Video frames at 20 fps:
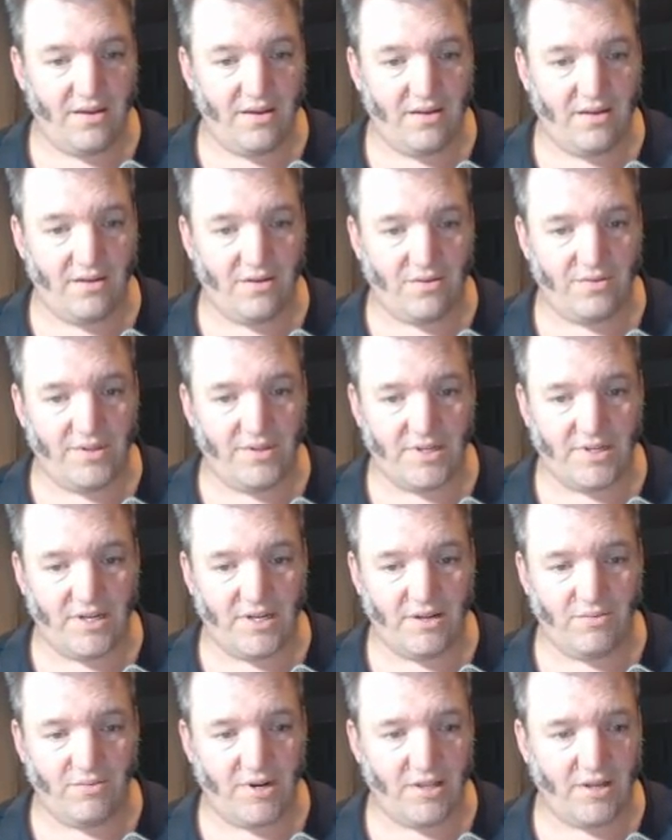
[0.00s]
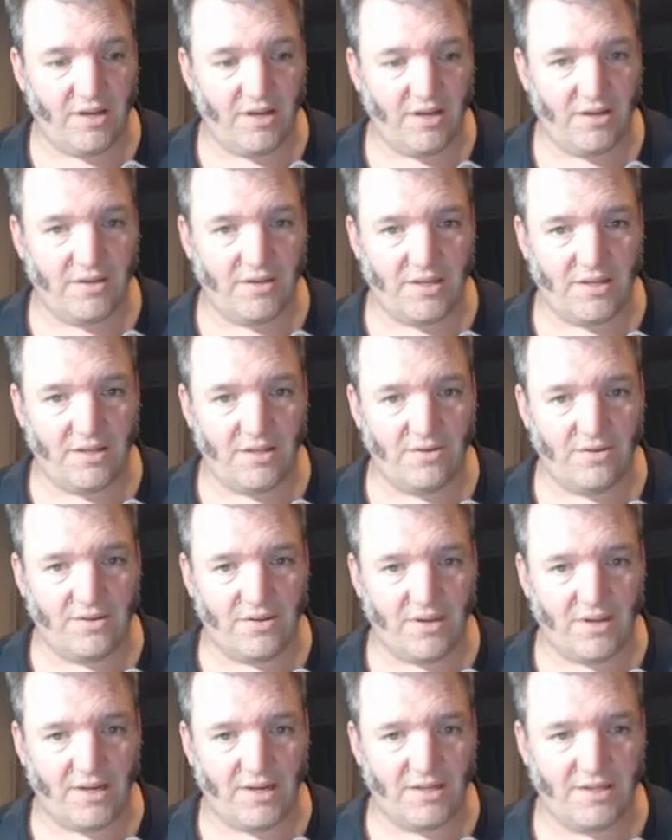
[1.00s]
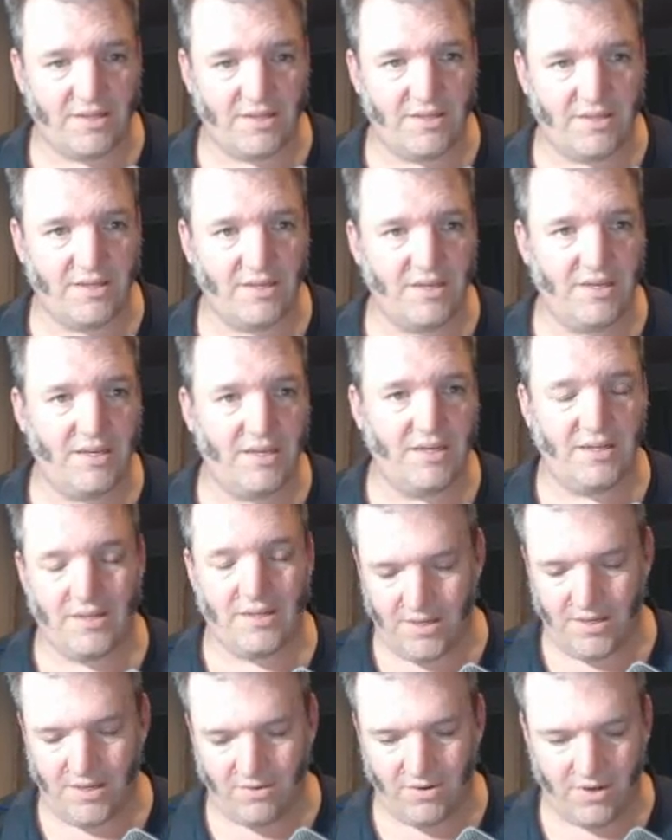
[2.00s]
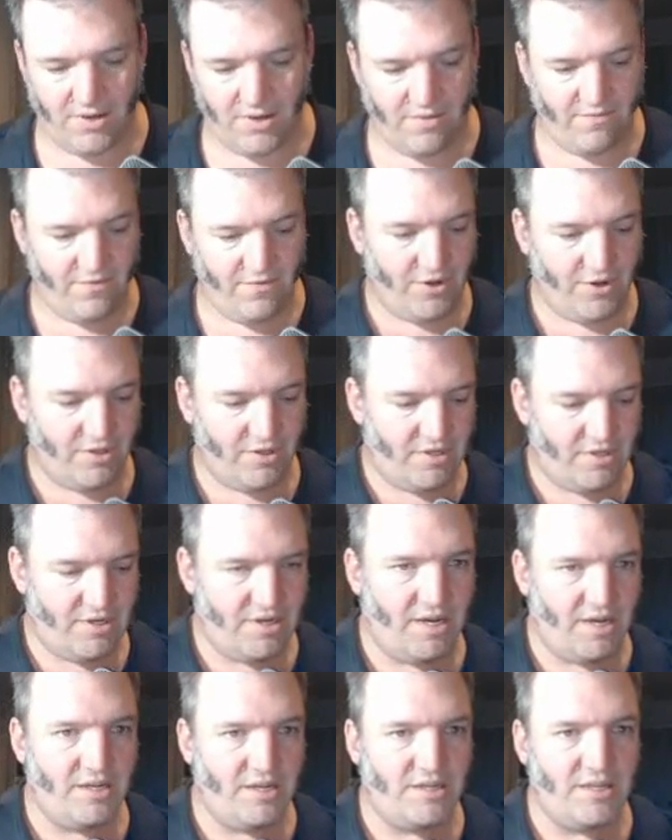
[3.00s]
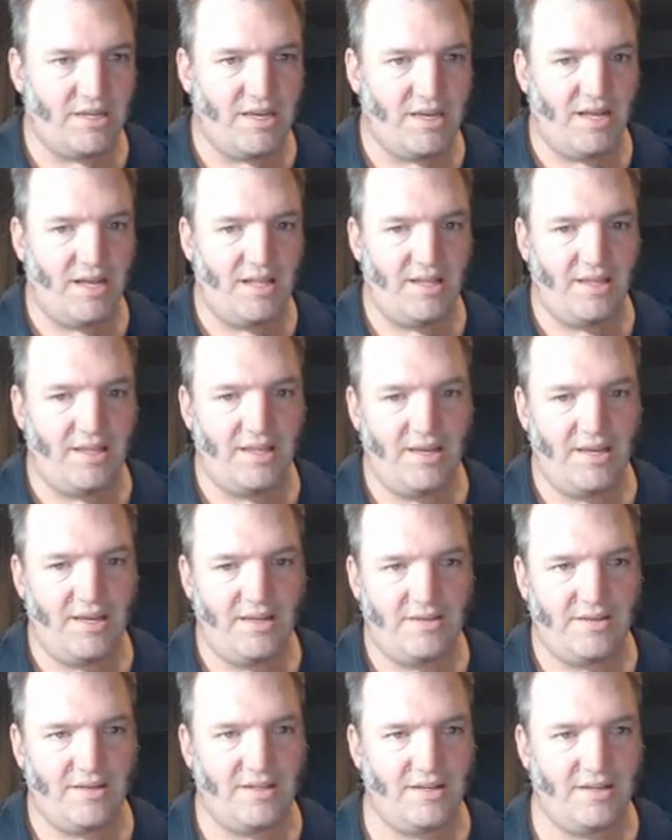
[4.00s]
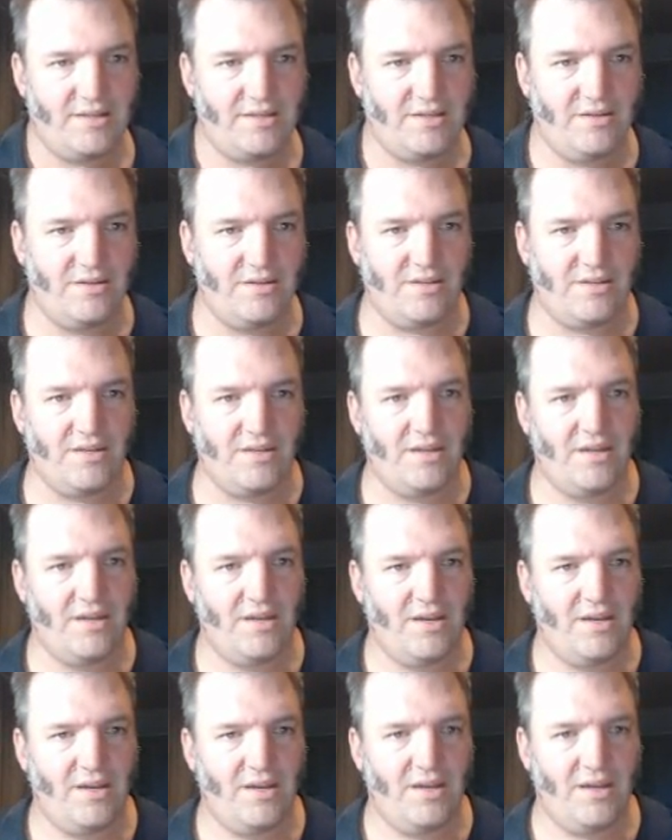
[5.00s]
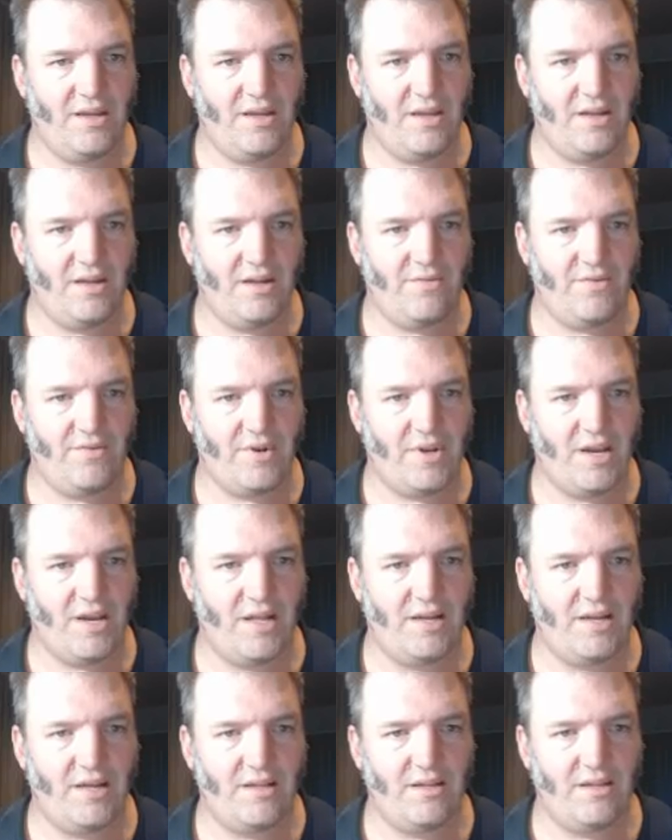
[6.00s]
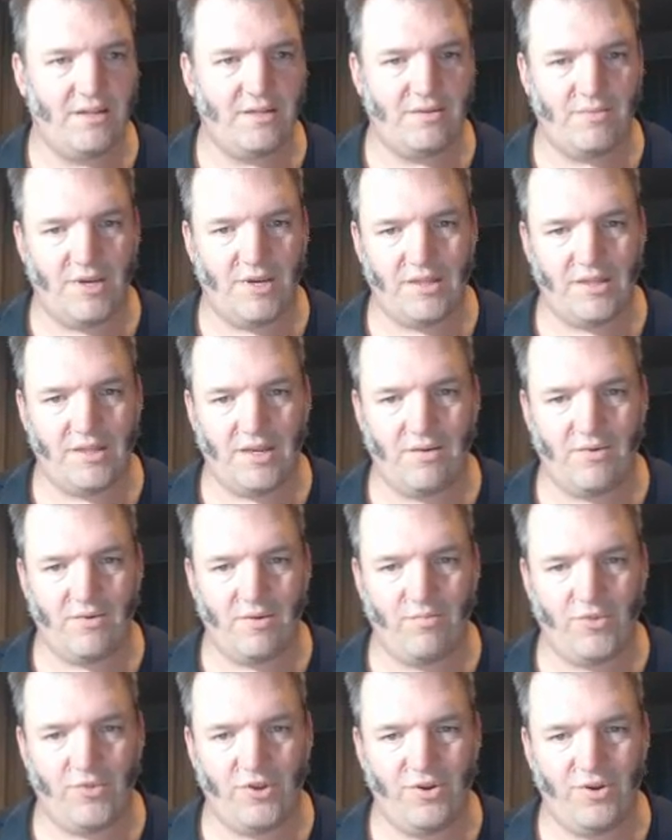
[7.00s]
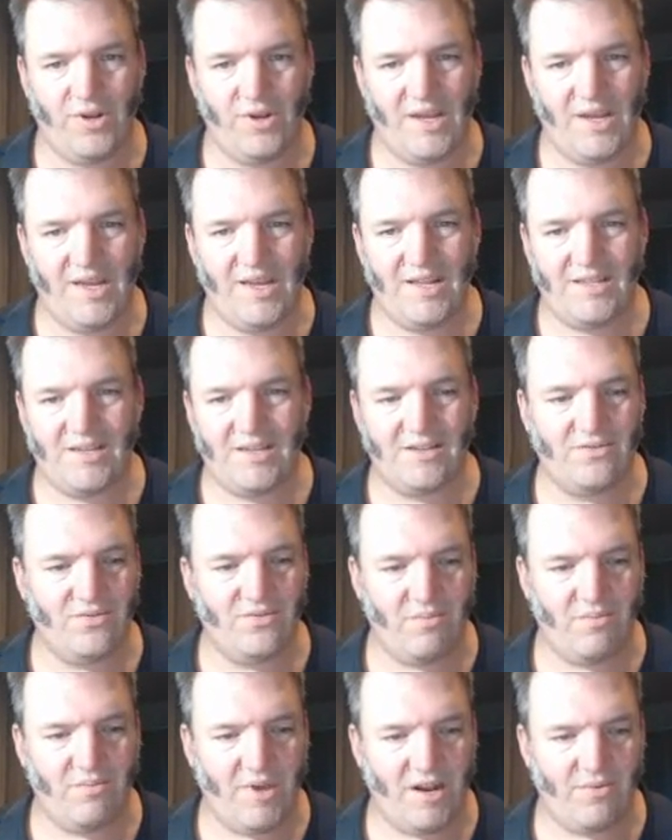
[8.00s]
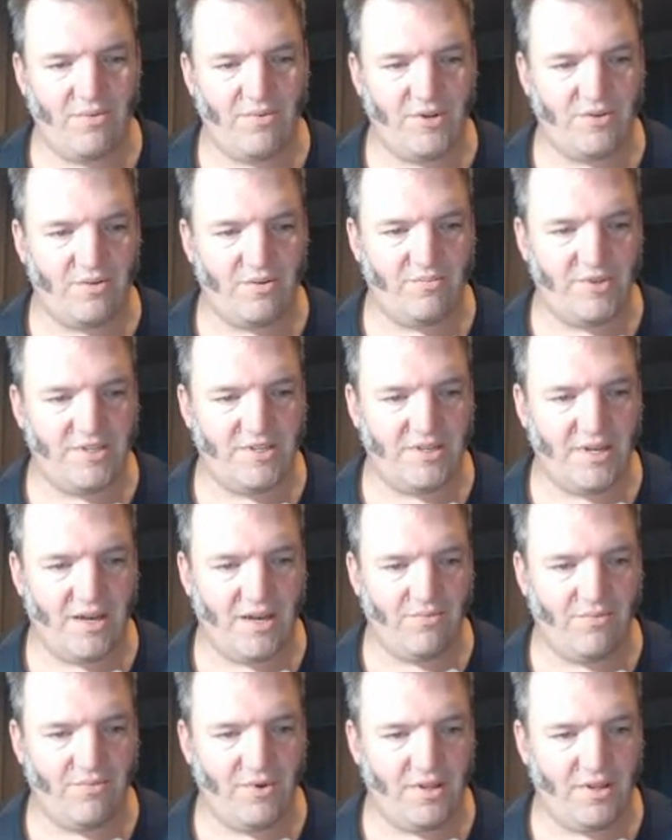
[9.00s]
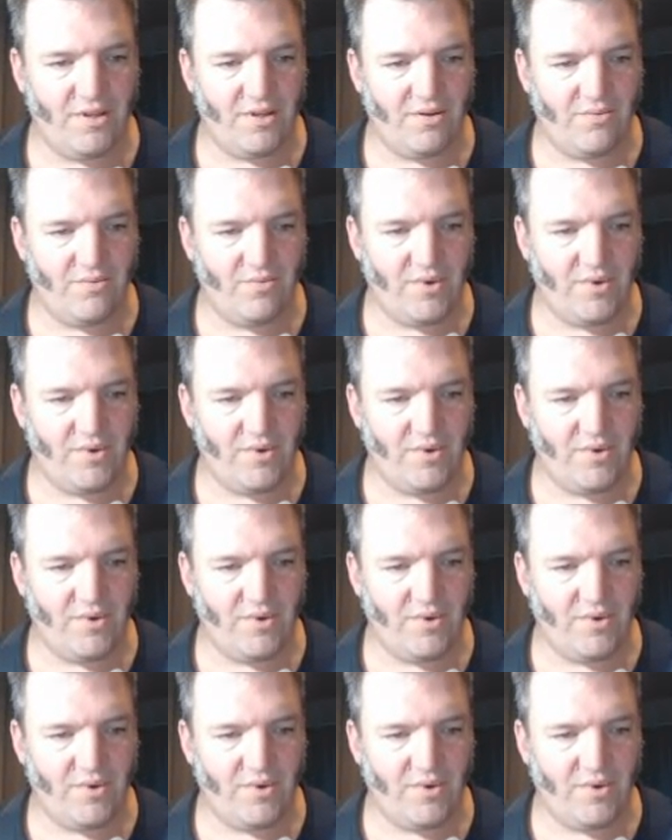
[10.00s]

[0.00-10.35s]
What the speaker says: Oh, well, there's only one of those. That looks like it's d. Now, I forgot to change the color there, so let's use a different color. Let's make that one blue. Doesn't really matter which one we start with.